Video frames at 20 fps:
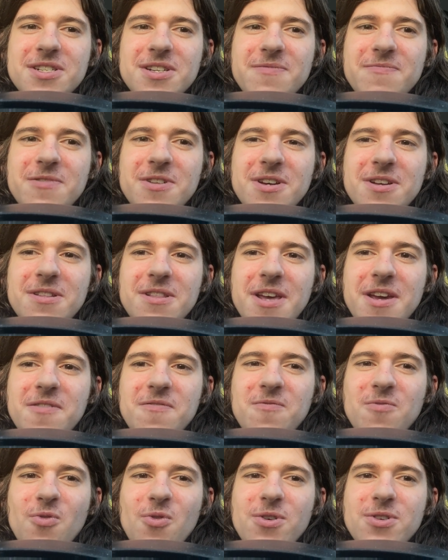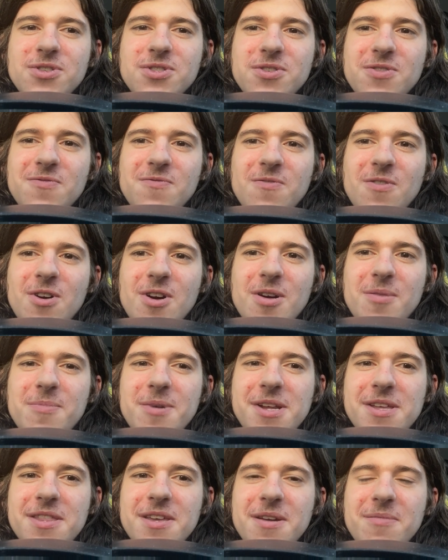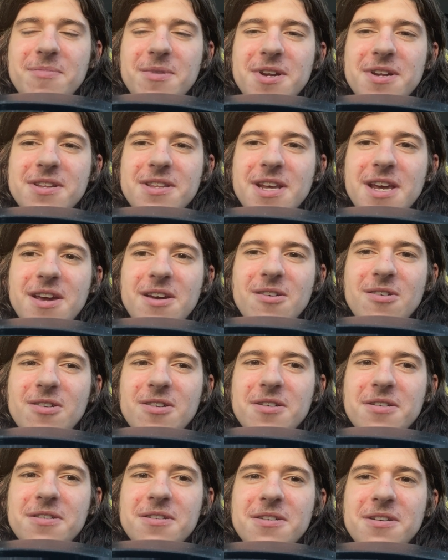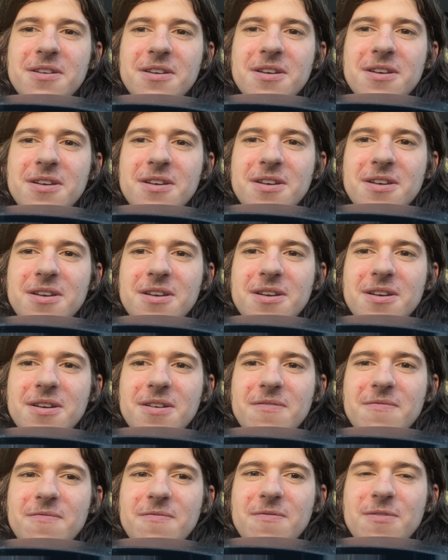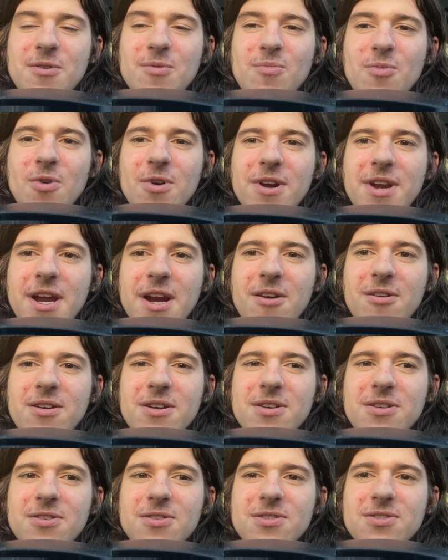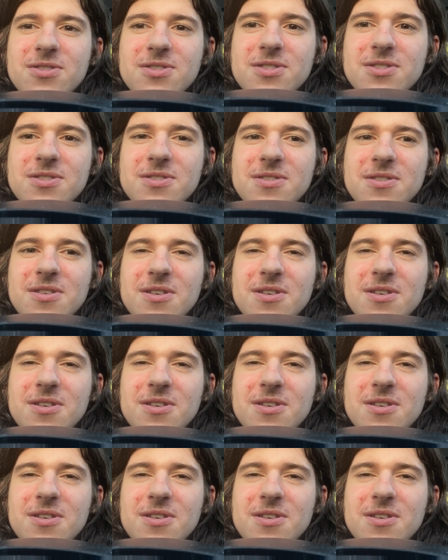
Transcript: I've done like 4 so far, but I think I'm going to take on a few more characters.